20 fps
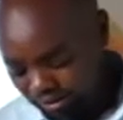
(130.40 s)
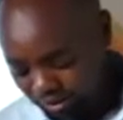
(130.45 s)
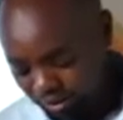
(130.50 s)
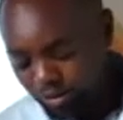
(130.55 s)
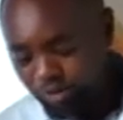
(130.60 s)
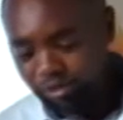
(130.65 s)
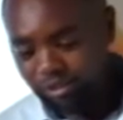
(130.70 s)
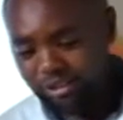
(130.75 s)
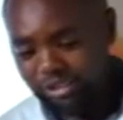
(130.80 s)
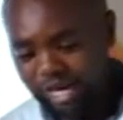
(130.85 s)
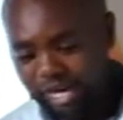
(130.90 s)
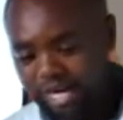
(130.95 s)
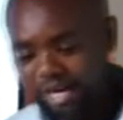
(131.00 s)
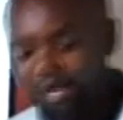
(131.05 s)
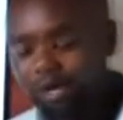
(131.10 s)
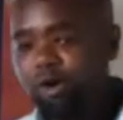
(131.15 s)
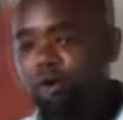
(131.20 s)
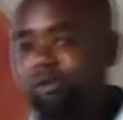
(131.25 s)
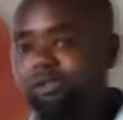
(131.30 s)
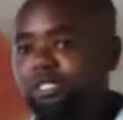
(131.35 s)
those
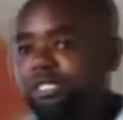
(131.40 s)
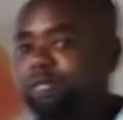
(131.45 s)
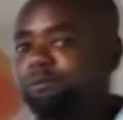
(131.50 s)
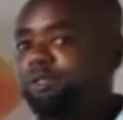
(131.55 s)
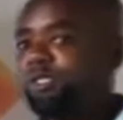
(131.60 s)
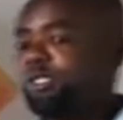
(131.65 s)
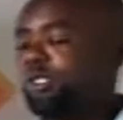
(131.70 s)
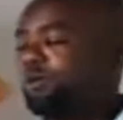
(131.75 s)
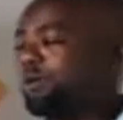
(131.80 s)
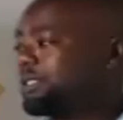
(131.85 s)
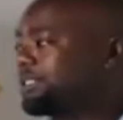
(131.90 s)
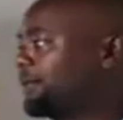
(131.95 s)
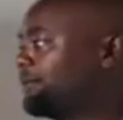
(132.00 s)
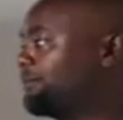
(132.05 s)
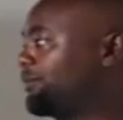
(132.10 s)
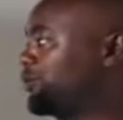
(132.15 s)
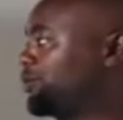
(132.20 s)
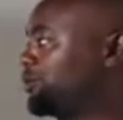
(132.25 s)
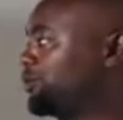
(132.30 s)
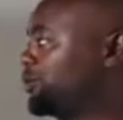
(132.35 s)
unknown terms you are
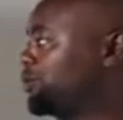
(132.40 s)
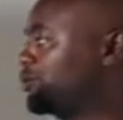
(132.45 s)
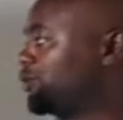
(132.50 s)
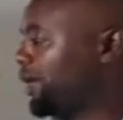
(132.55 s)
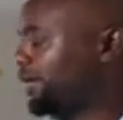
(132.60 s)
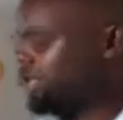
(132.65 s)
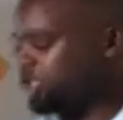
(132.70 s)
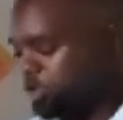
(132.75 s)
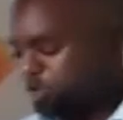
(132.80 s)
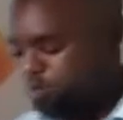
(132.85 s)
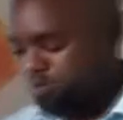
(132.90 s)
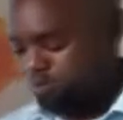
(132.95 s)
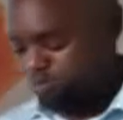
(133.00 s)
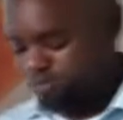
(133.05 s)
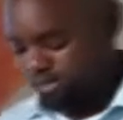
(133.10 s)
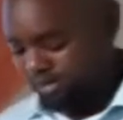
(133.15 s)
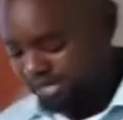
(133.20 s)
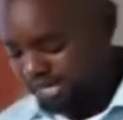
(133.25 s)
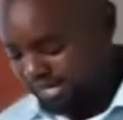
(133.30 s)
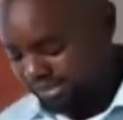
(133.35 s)
supposed to
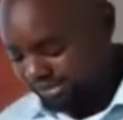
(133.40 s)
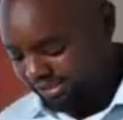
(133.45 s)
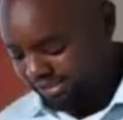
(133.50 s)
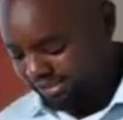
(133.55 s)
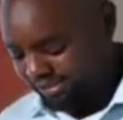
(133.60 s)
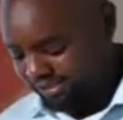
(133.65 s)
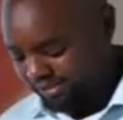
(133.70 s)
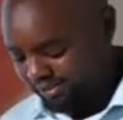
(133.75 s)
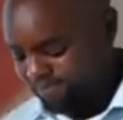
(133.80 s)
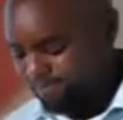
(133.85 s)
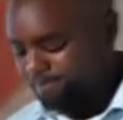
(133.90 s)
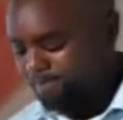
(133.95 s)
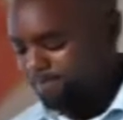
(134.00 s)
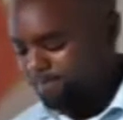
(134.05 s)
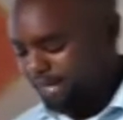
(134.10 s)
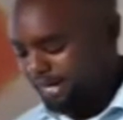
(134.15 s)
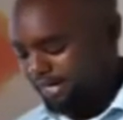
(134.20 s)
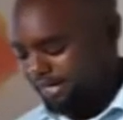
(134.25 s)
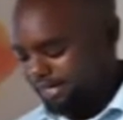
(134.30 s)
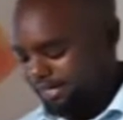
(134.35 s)
assume. Just
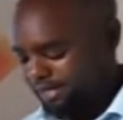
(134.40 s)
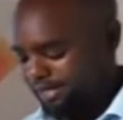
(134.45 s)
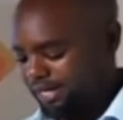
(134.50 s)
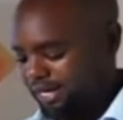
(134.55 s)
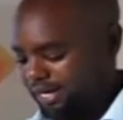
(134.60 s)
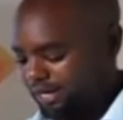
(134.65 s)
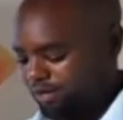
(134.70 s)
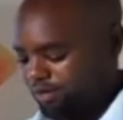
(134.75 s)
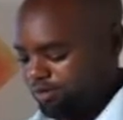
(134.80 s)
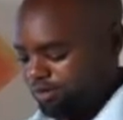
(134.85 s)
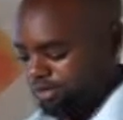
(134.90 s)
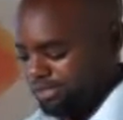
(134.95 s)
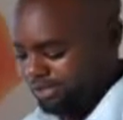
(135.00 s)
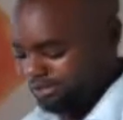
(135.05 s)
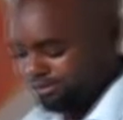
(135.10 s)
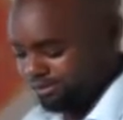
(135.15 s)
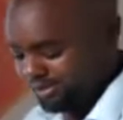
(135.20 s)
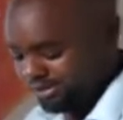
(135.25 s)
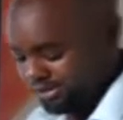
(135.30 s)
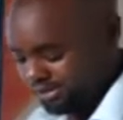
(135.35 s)
mark the unknown
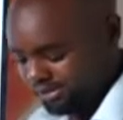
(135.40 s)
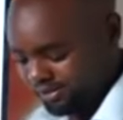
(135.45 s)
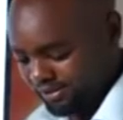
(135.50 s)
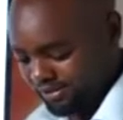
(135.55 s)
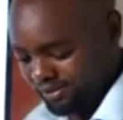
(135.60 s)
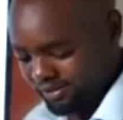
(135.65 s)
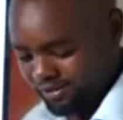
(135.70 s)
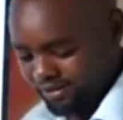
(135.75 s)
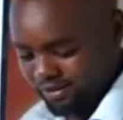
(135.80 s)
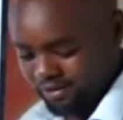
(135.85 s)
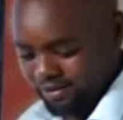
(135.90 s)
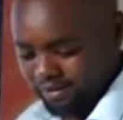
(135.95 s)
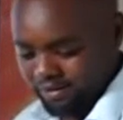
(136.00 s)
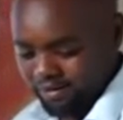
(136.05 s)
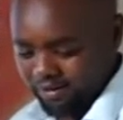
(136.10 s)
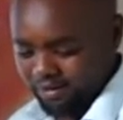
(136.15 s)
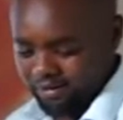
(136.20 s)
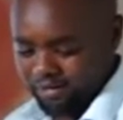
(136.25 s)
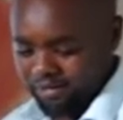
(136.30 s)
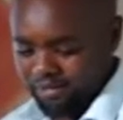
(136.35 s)
terms
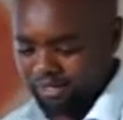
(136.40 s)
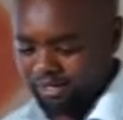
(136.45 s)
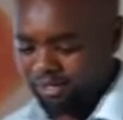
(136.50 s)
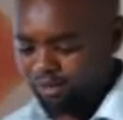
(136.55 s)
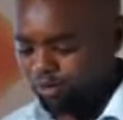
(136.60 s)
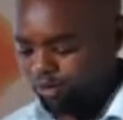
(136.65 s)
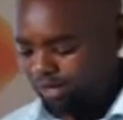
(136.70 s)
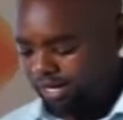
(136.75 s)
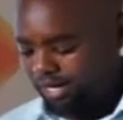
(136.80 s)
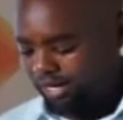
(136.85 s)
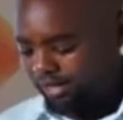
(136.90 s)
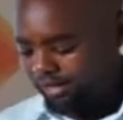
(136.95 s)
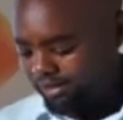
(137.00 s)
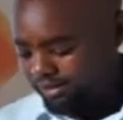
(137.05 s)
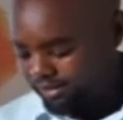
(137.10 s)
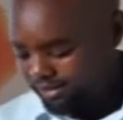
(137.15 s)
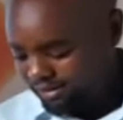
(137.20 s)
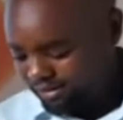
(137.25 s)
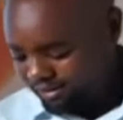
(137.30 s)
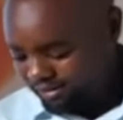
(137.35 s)
in order.
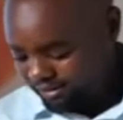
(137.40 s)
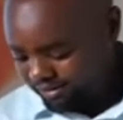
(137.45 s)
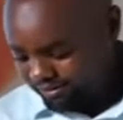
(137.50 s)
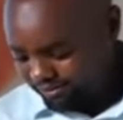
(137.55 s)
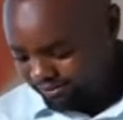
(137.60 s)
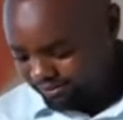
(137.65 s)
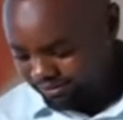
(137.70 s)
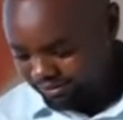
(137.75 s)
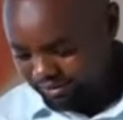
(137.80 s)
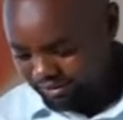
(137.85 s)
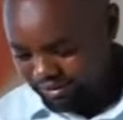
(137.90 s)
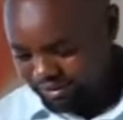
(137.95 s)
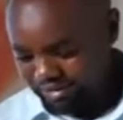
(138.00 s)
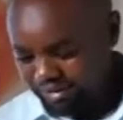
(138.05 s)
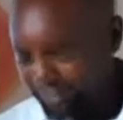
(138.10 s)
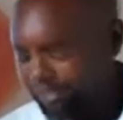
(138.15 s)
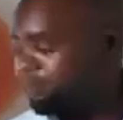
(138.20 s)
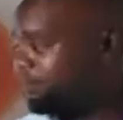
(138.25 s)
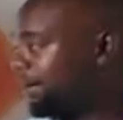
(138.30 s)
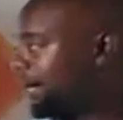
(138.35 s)

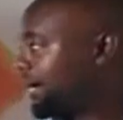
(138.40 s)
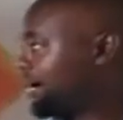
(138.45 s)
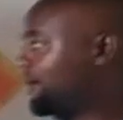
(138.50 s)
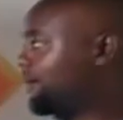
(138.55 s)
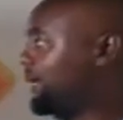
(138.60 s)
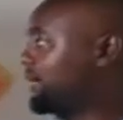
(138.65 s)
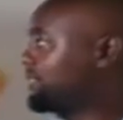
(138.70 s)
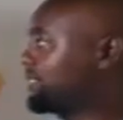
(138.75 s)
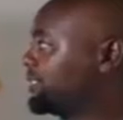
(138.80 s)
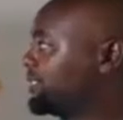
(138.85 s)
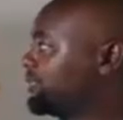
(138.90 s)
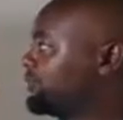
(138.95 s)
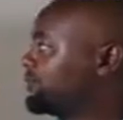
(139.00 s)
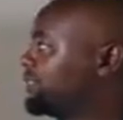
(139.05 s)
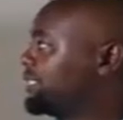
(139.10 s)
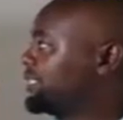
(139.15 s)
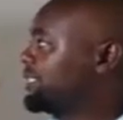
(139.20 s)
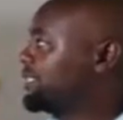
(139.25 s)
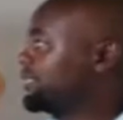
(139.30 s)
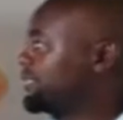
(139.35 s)
The marker, once you
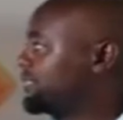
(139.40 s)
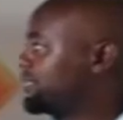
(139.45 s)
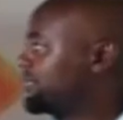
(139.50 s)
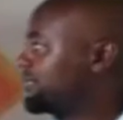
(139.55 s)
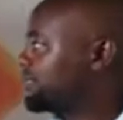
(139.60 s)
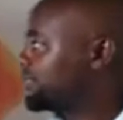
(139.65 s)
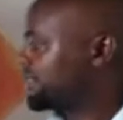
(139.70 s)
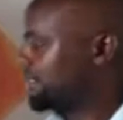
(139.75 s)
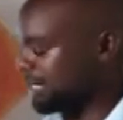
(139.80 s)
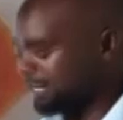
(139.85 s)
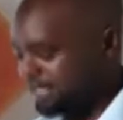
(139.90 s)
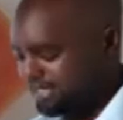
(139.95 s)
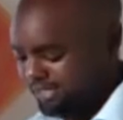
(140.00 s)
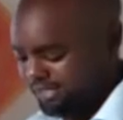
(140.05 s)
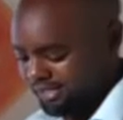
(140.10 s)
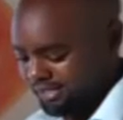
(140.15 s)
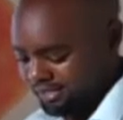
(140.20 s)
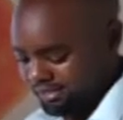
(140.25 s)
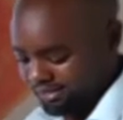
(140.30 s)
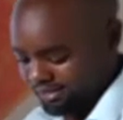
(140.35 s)
see the
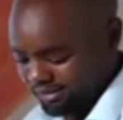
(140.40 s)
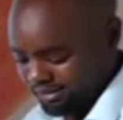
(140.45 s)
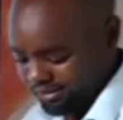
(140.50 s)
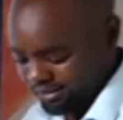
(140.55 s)
letter,